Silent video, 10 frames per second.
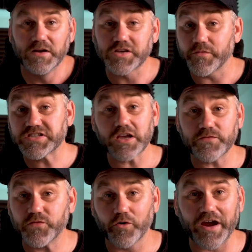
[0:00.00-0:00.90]
So if it's only
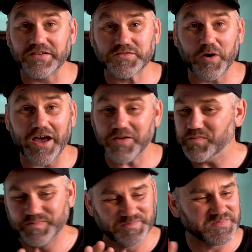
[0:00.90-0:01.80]
4 hours away,
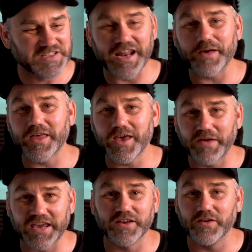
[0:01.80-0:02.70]
get up there,
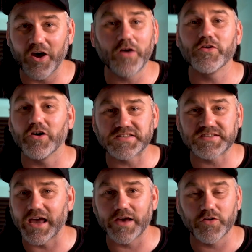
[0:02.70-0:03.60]
make an overnight
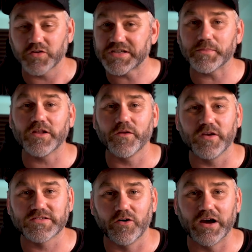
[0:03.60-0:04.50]
stay of it or something along
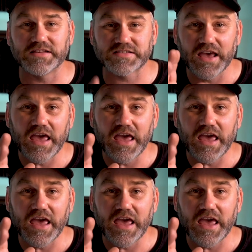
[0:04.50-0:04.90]
those lines.